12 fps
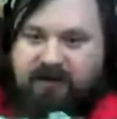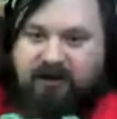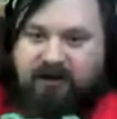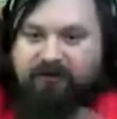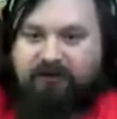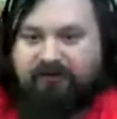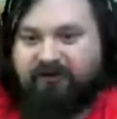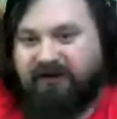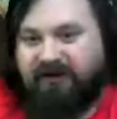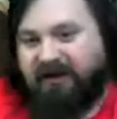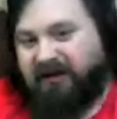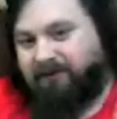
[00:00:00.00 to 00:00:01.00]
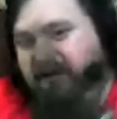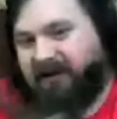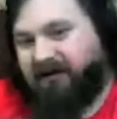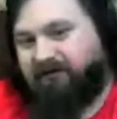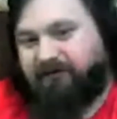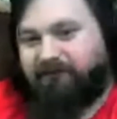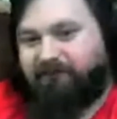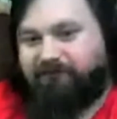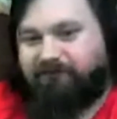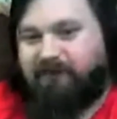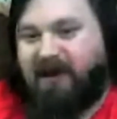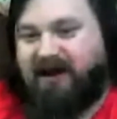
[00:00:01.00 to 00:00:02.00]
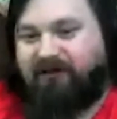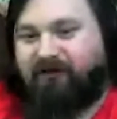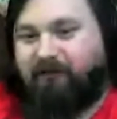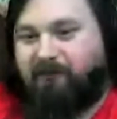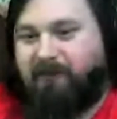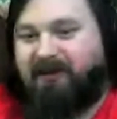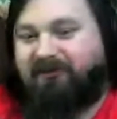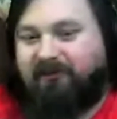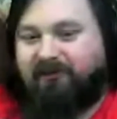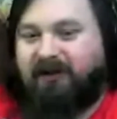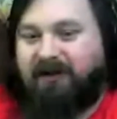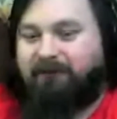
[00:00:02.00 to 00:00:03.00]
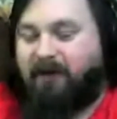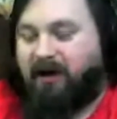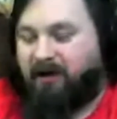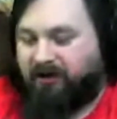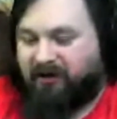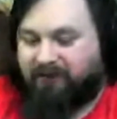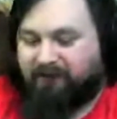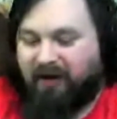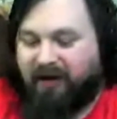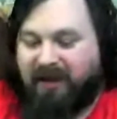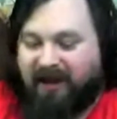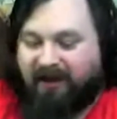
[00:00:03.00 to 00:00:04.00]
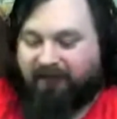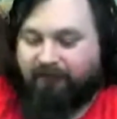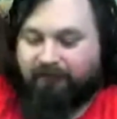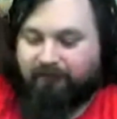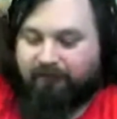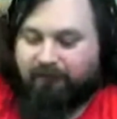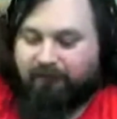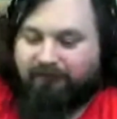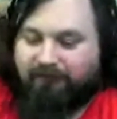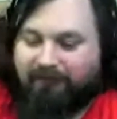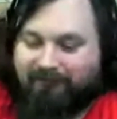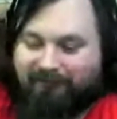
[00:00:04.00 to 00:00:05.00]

A gun that's nearly big enough to pass as a pistol in my hand. That